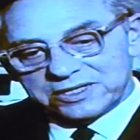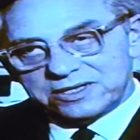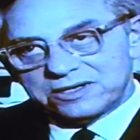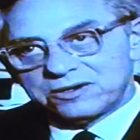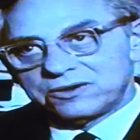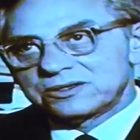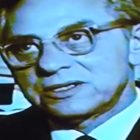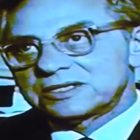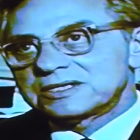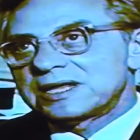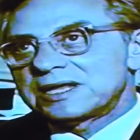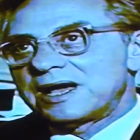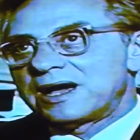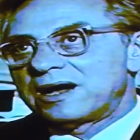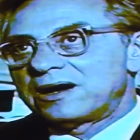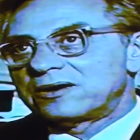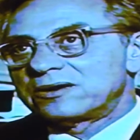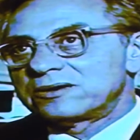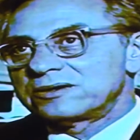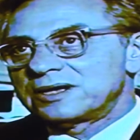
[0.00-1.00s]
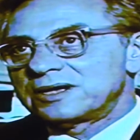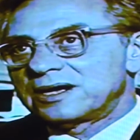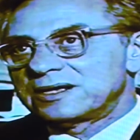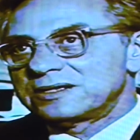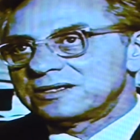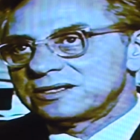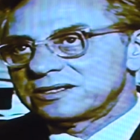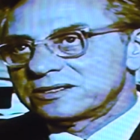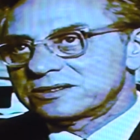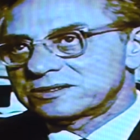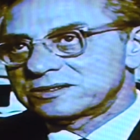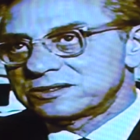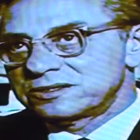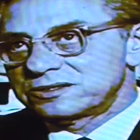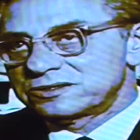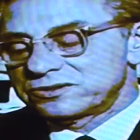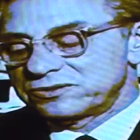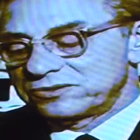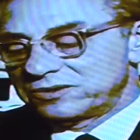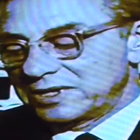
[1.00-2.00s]
go to town on this
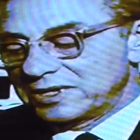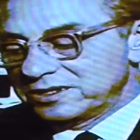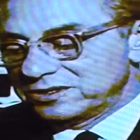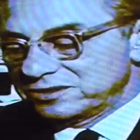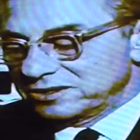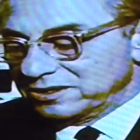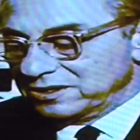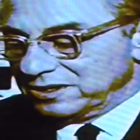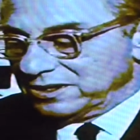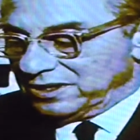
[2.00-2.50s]
situation.